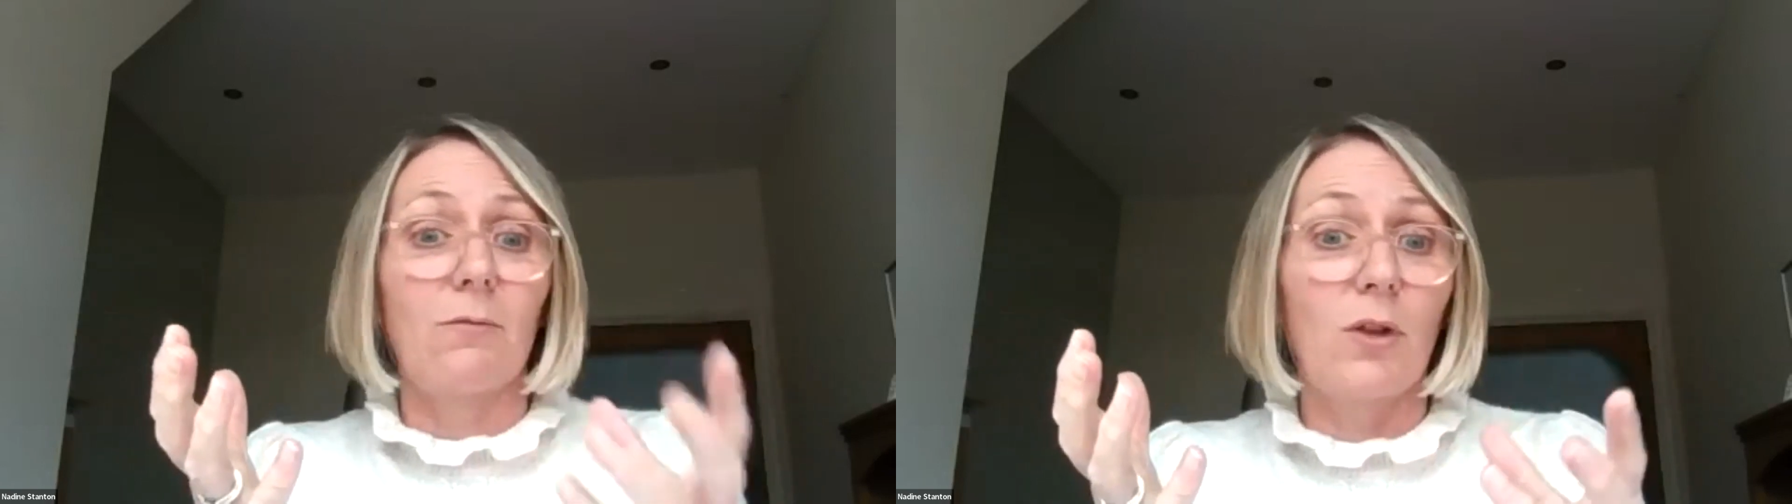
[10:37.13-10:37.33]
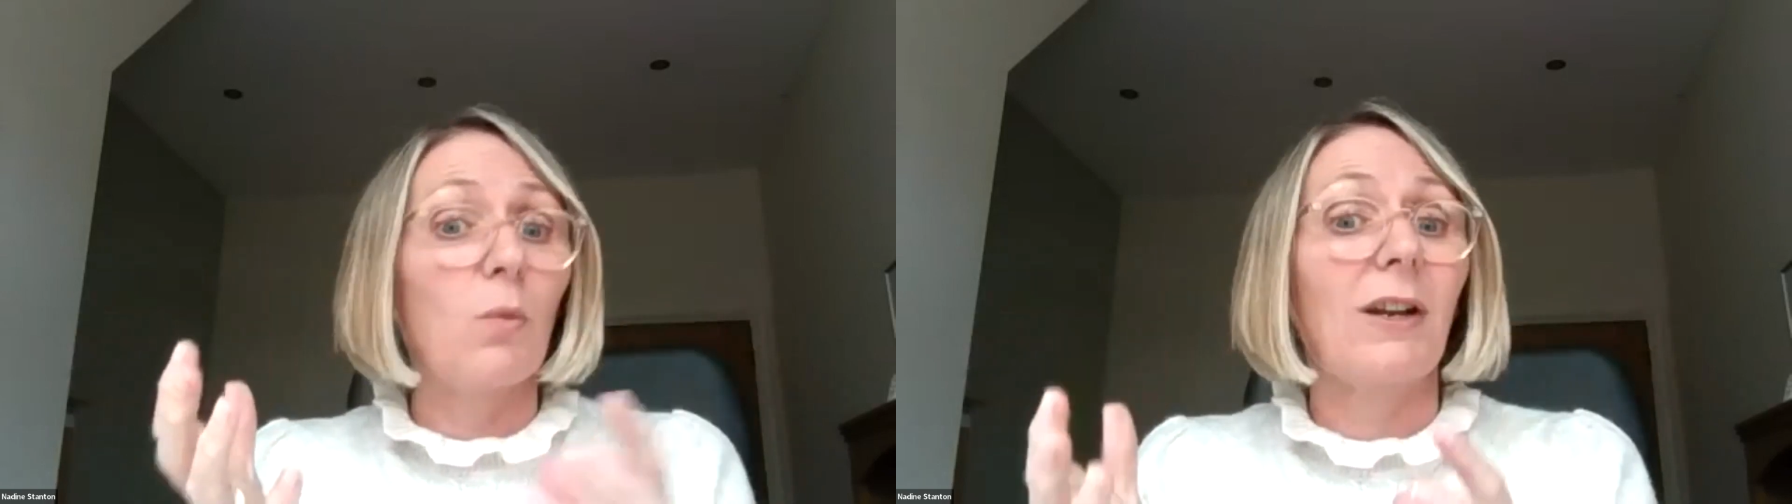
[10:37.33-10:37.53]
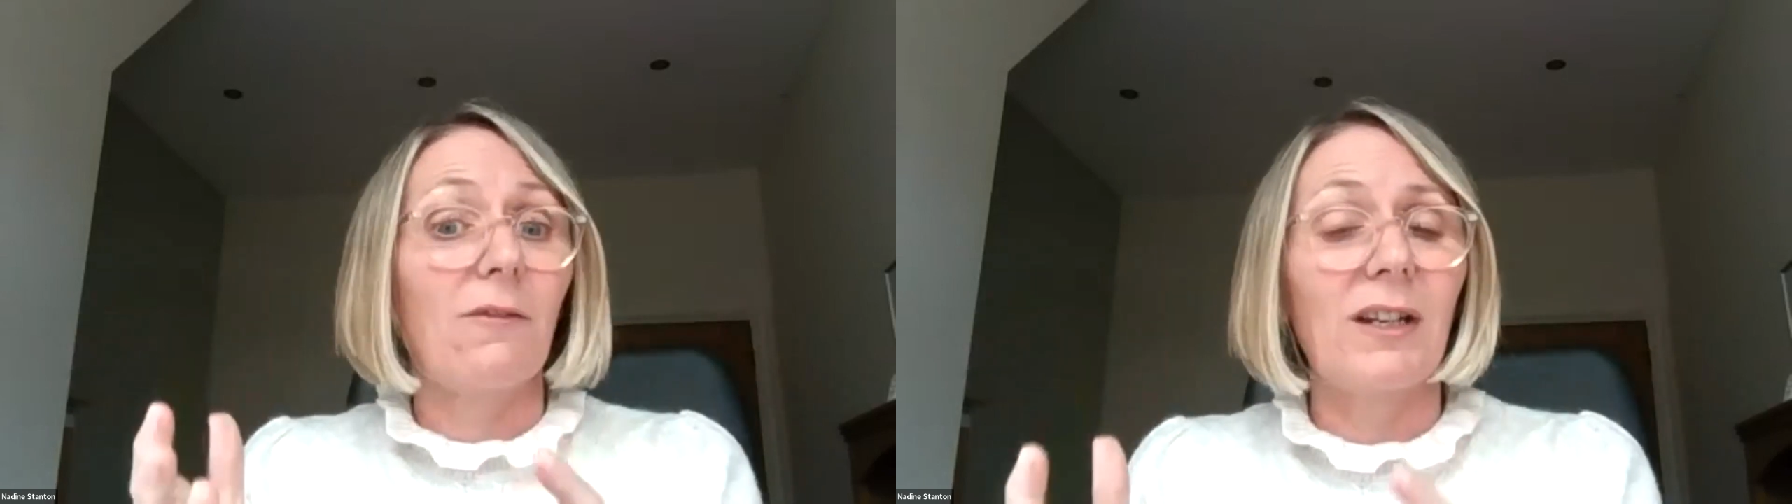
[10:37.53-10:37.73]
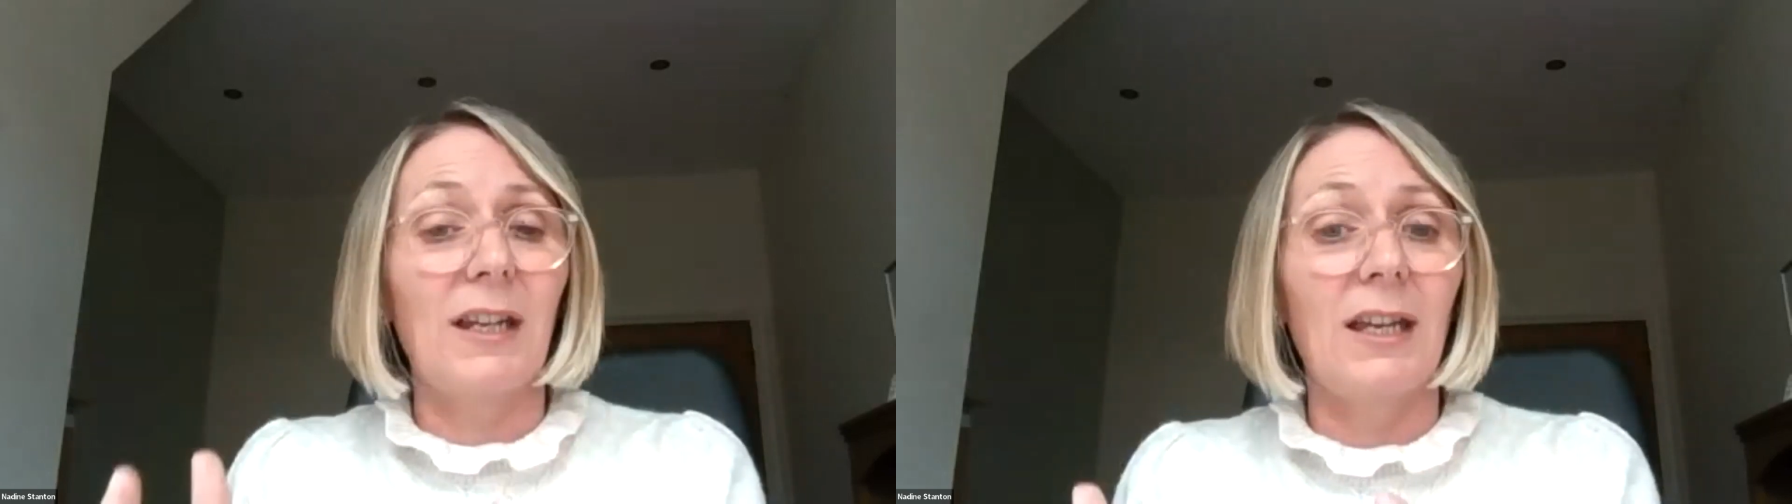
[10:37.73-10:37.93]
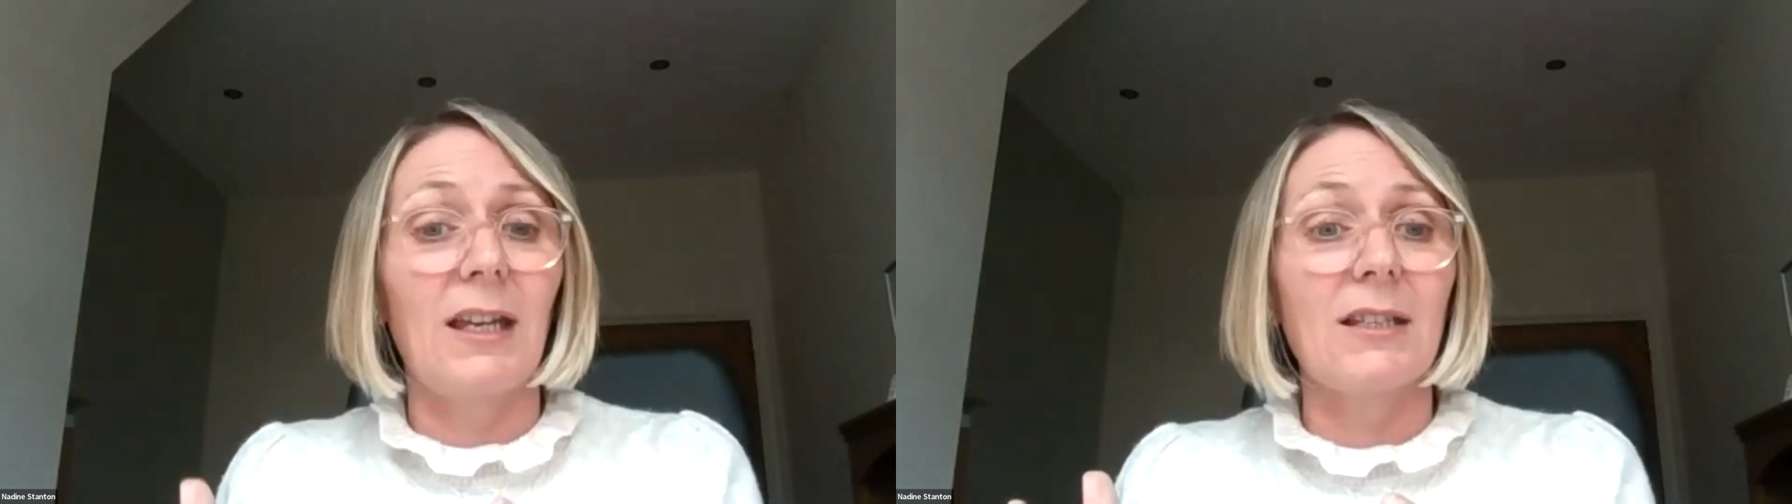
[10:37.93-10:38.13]
room, whatever it
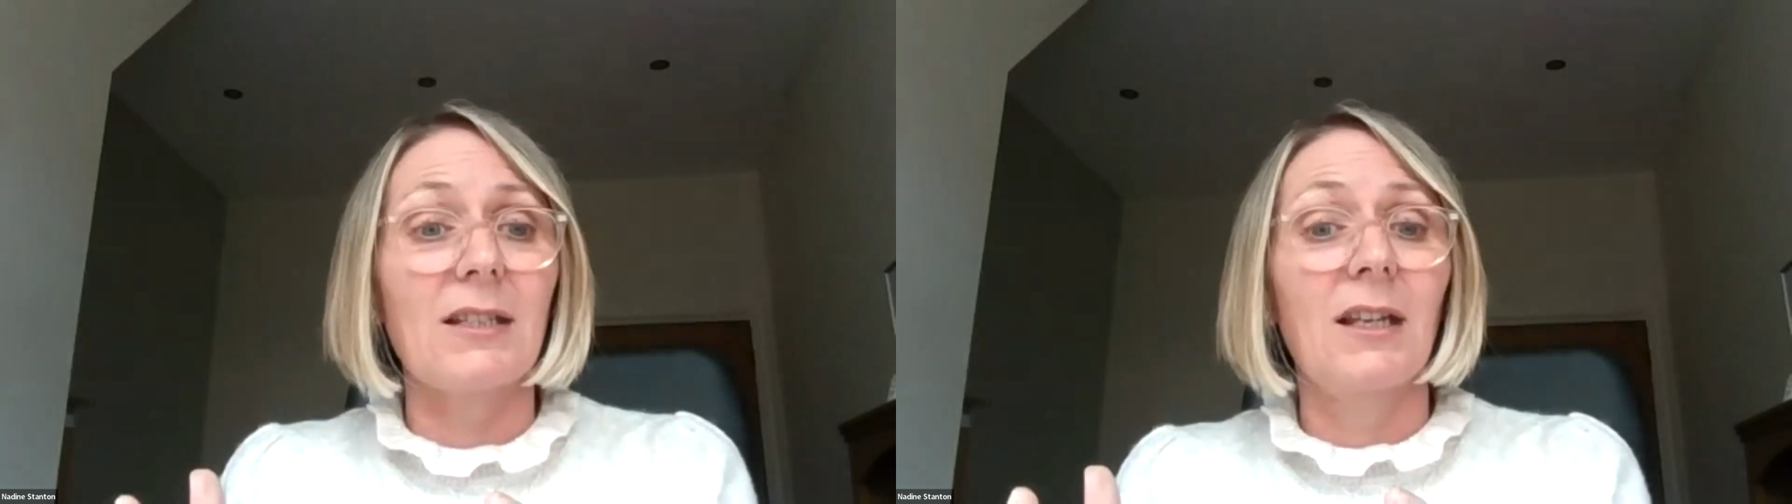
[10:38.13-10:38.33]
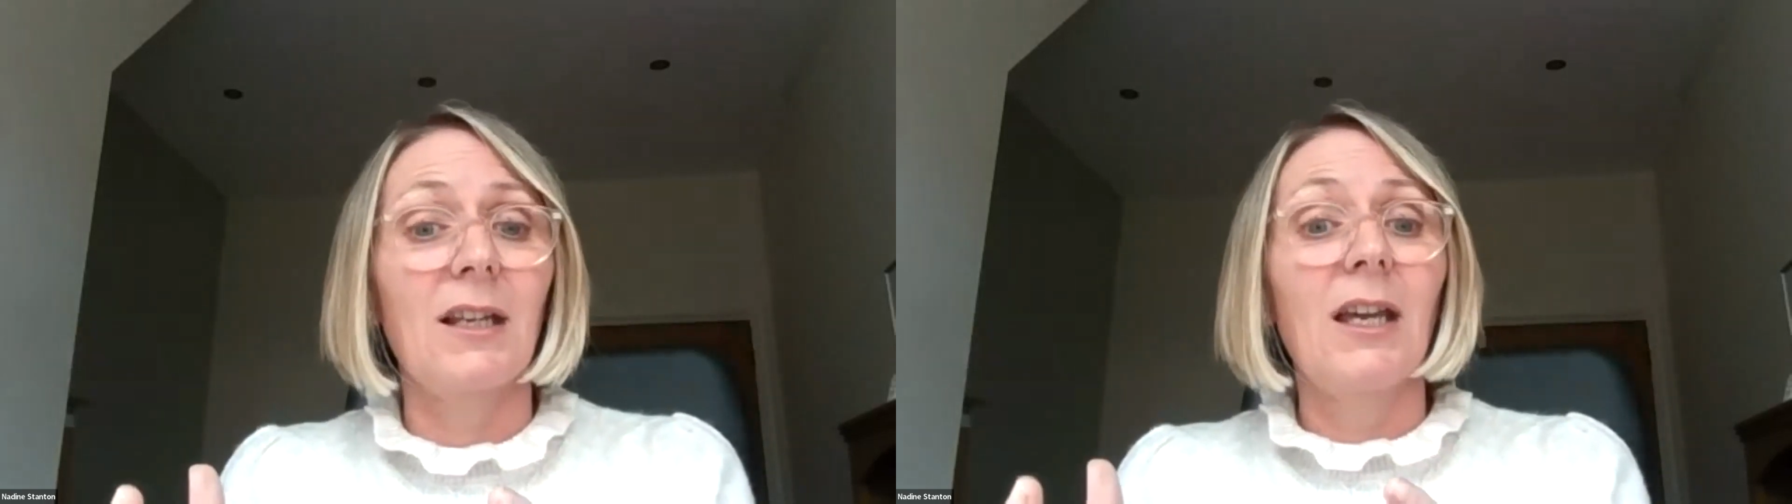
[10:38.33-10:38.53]
is,